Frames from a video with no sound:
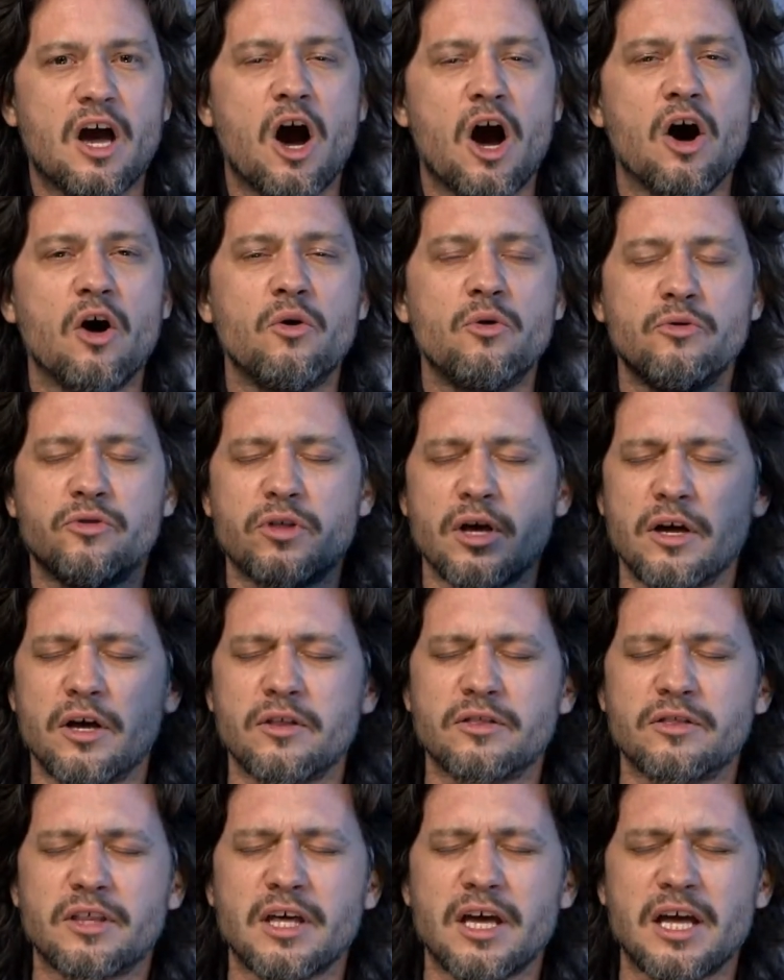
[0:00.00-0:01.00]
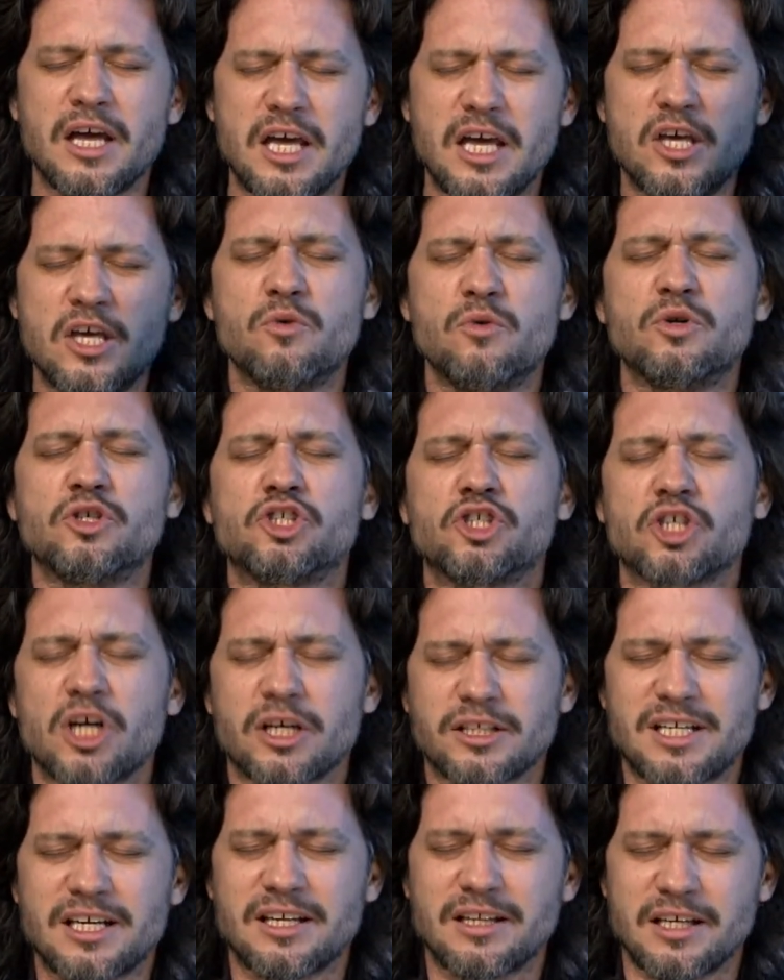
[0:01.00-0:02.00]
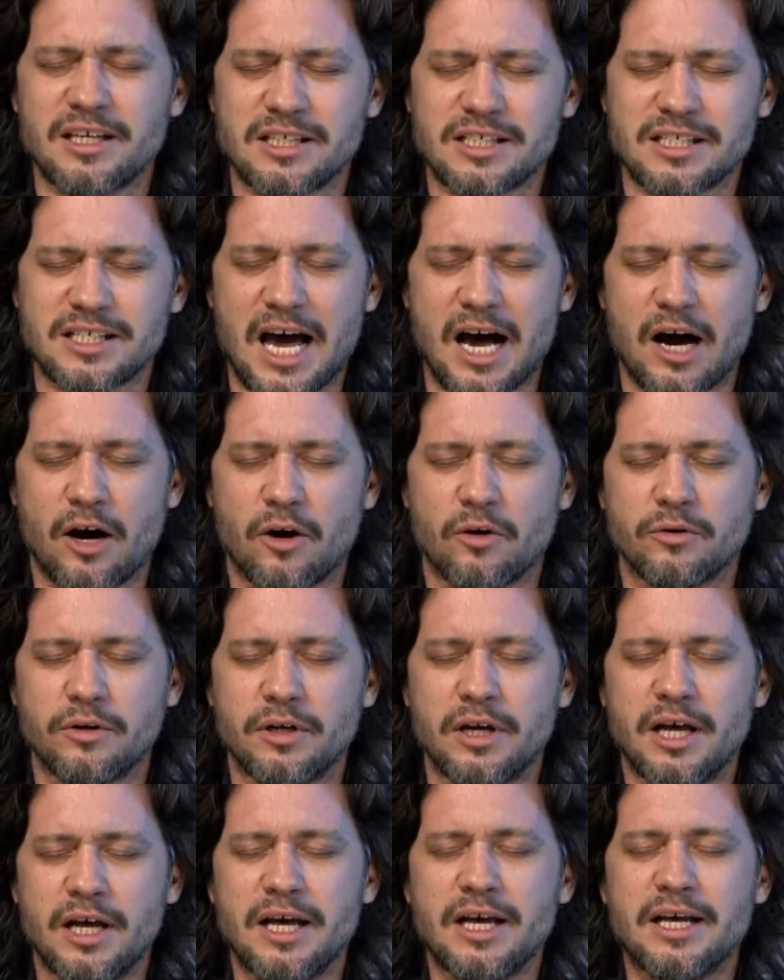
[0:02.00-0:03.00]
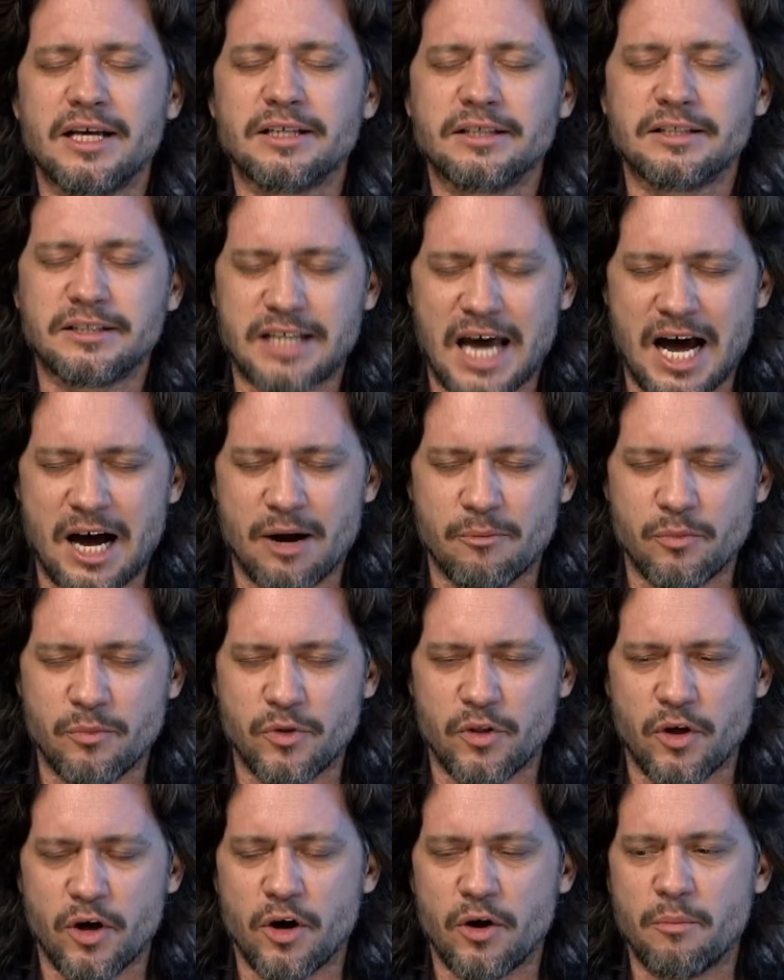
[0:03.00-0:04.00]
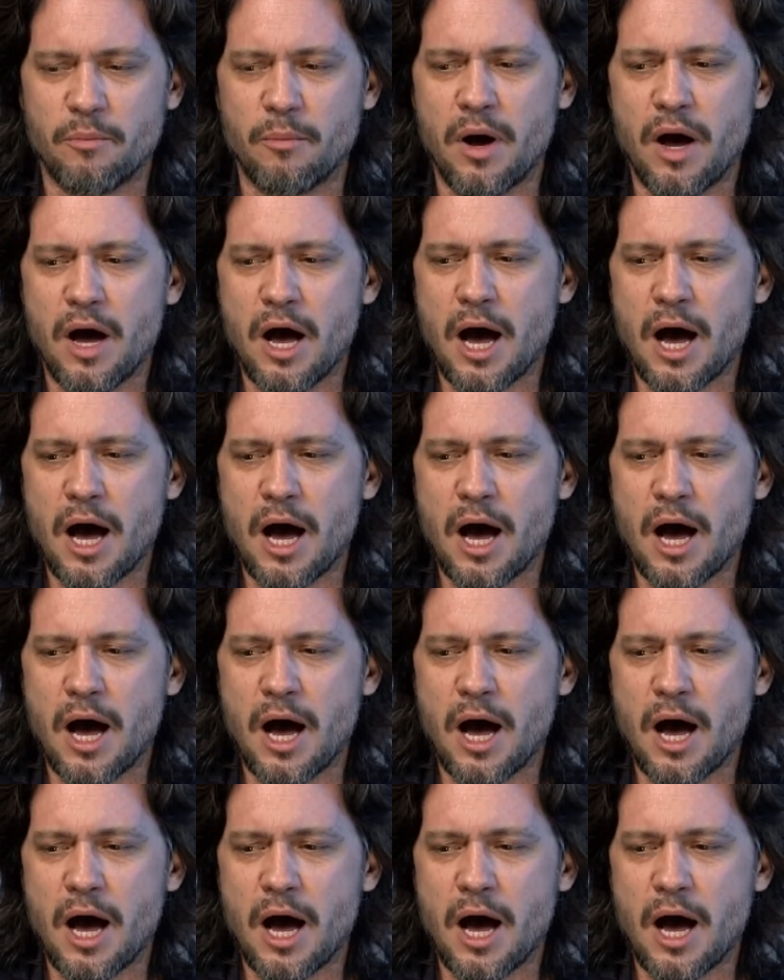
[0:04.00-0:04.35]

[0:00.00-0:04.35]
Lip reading: oh, the EU is shutting this down, damn them,